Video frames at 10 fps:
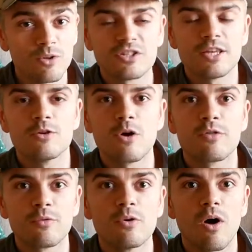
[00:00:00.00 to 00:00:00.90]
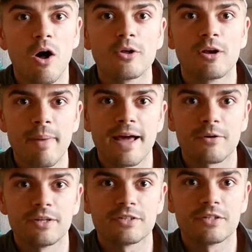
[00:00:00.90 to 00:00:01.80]
Let's say you go through all your
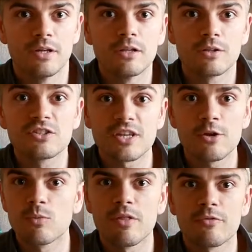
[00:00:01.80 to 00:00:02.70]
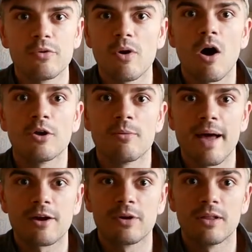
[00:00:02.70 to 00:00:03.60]
batteries. Let's say you run through all your
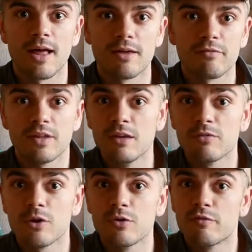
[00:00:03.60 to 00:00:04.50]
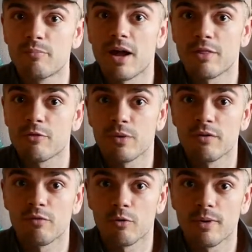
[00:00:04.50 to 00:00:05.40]
battery life, even though you've brought in 3
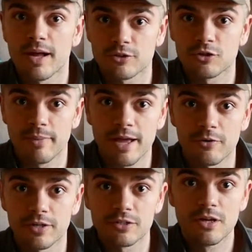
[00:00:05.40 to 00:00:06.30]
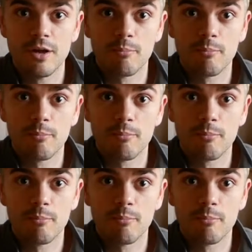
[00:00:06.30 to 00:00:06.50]
or 4 extra batteries.